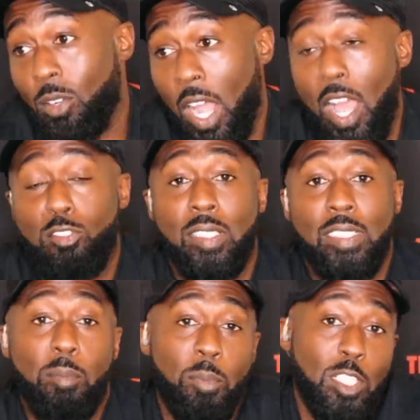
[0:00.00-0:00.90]
no contract
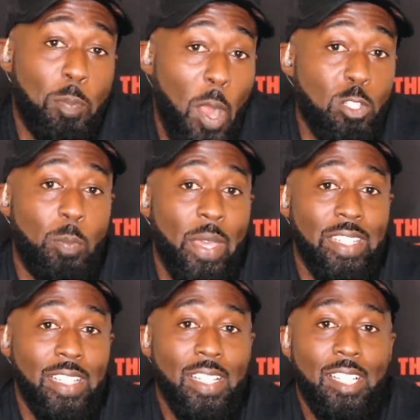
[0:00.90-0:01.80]
yet, but it's purse
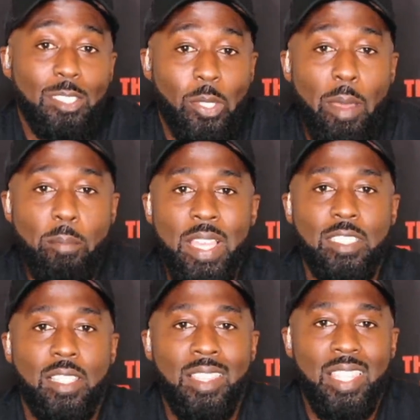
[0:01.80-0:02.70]
bid, so that
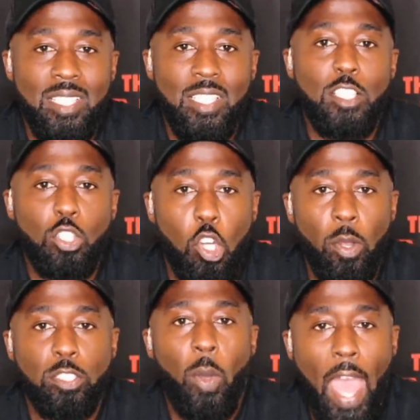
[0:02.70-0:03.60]
means this is
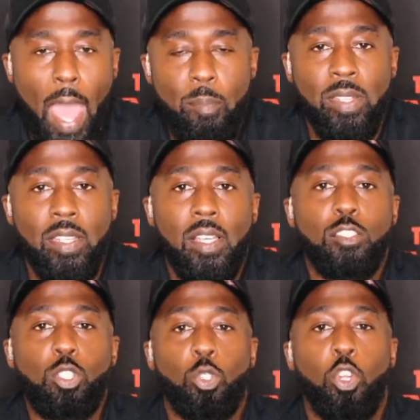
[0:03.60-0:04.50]
going to happen."
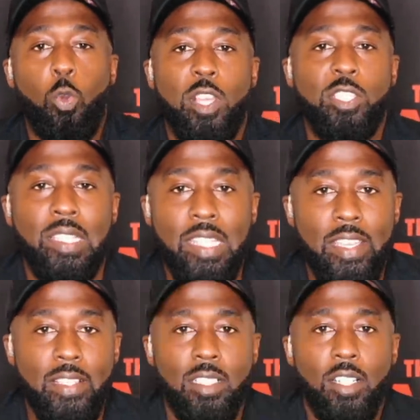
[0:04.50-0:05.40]
So the question
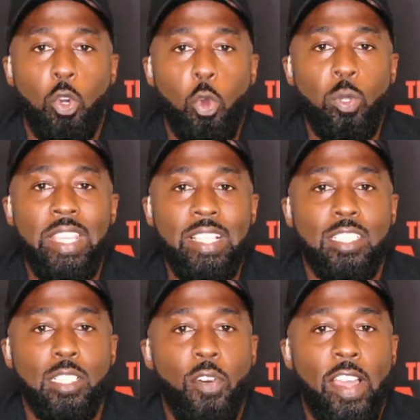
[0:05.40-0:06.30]
is, who needs
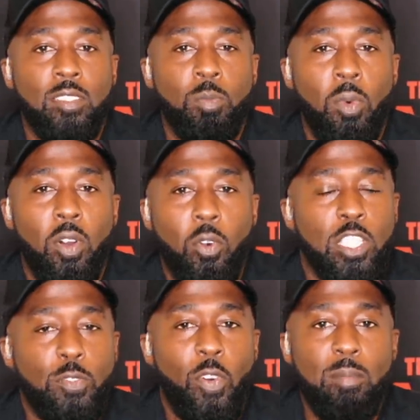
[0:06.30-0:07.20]
this fight?
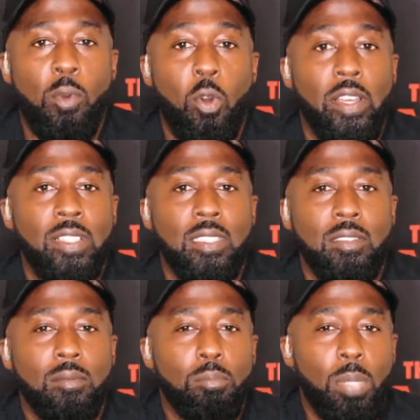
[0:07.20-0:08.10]
This fight more? Is it
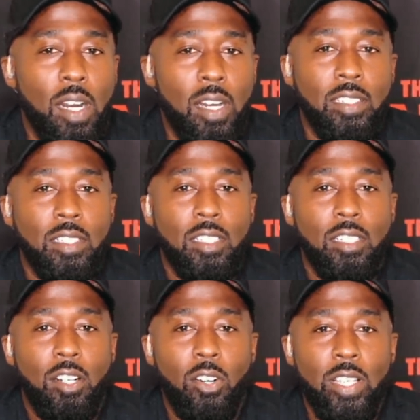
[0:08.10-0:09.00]
Bud
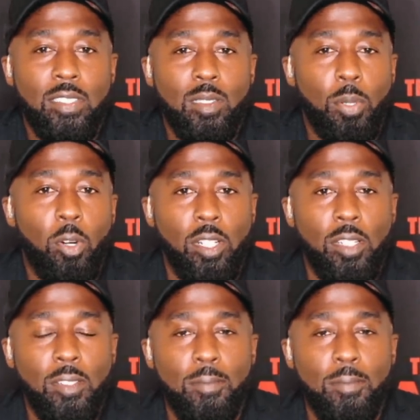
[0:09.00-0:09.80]
or is it Porter?